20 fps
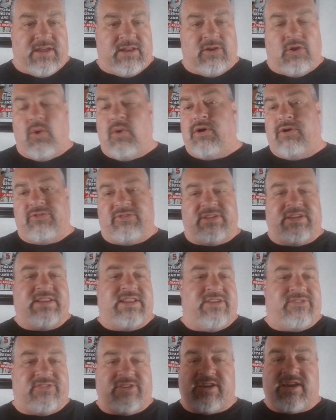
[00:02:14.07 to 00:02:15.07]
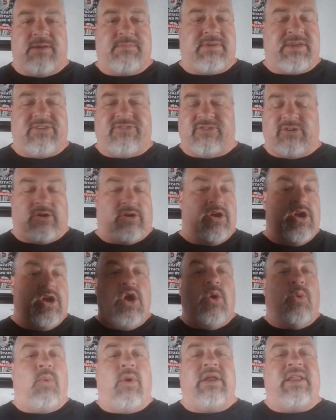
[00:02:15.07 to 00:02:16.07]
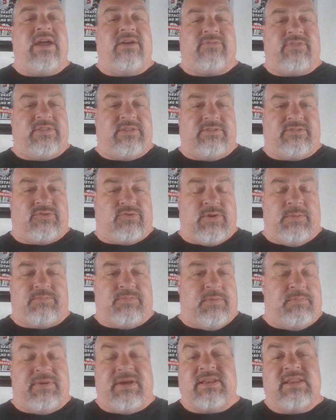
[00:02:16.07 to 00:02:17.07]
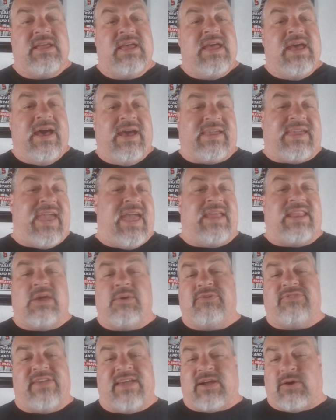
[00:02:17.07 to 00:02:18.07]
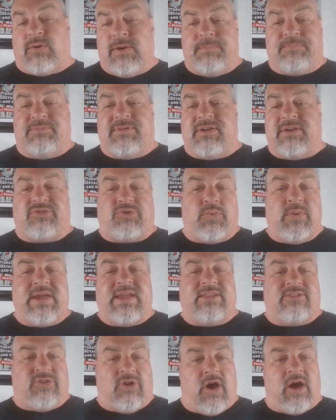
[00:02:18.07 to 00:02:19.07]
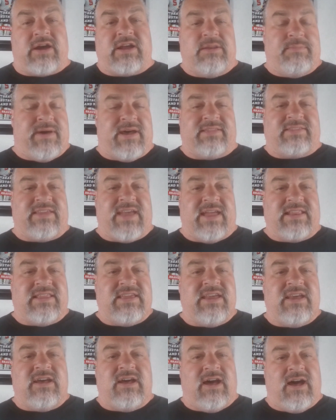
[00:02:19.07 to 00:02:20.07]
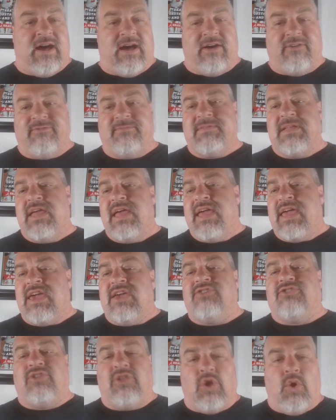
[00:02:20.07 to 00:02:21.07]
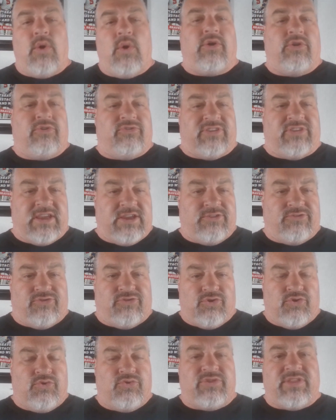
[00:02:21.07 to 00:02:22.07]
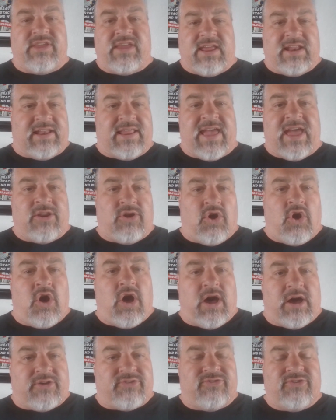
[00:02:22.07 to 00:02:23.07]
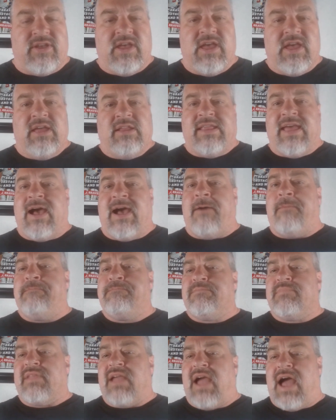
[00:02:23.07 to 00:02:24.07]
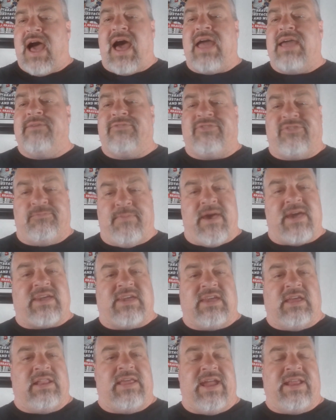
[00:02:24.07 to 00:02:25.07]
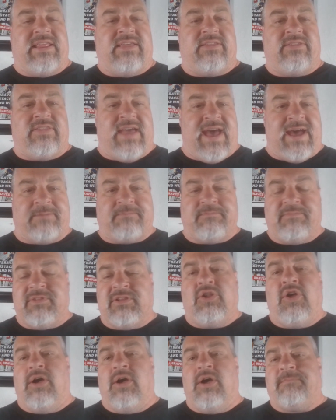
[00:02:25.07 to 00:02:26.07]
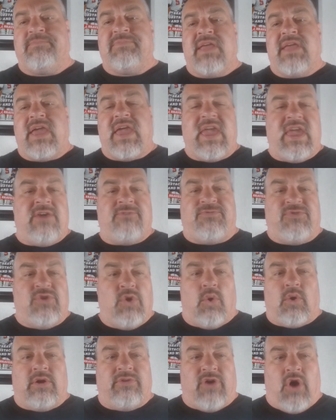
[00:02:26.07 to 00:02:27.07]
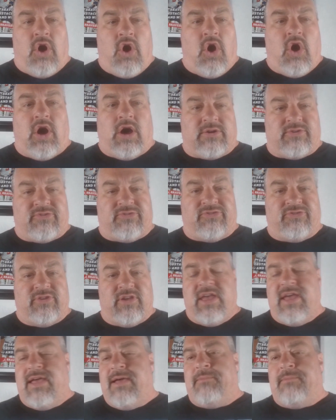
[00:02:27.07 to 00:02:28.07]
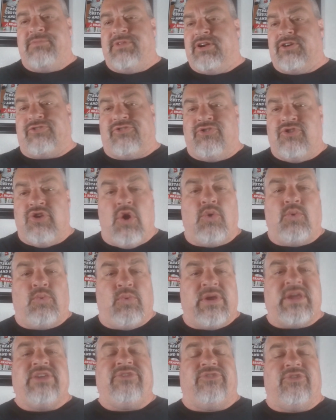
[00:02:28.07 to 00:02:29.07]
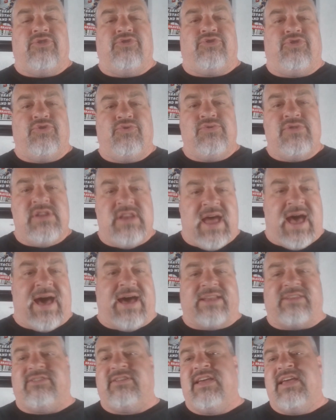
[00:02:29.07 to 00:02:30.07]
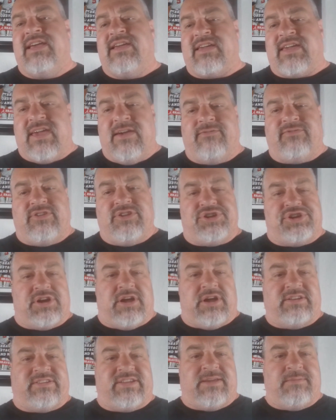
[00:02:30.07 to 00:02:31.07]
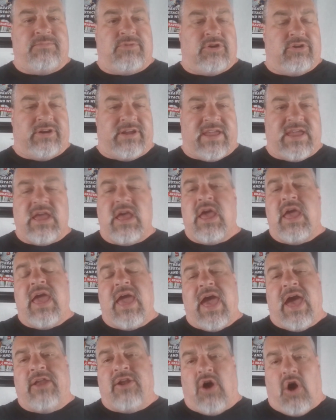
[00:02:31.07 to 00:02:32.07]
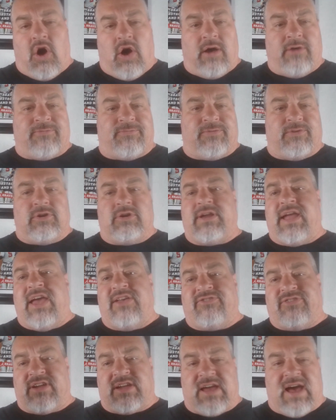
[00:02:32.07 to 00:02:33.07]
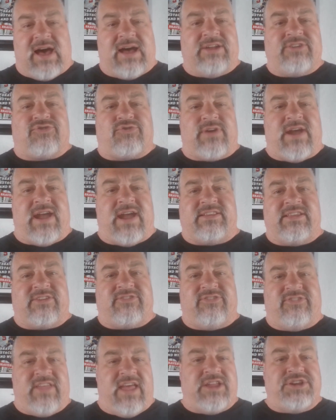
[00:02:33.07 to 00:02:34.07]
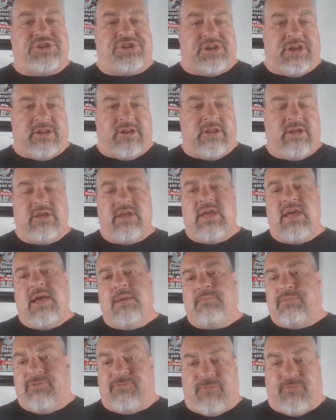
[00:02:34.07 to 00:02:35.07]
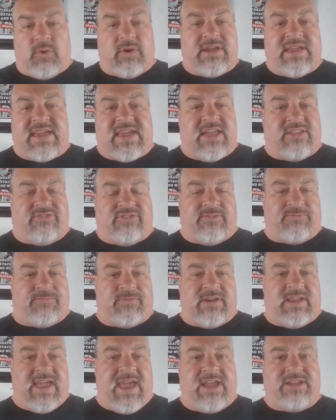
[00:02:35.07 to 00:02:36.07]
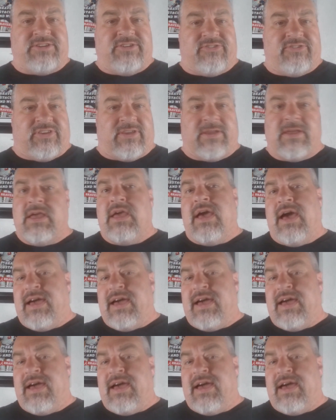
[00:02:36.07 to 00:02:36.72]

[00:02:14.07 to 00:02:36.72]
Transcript: And loyalty doesn't come easier, whatever the crypt. But again, it was a cryptic tweet talking about the idea of his loyalty to the Atlanta Hawks. Now, I have speculated that, look, if you're the Hawks, there's no reason to not give Dejounte Murray an offer as a contract extension before he gets to free agency.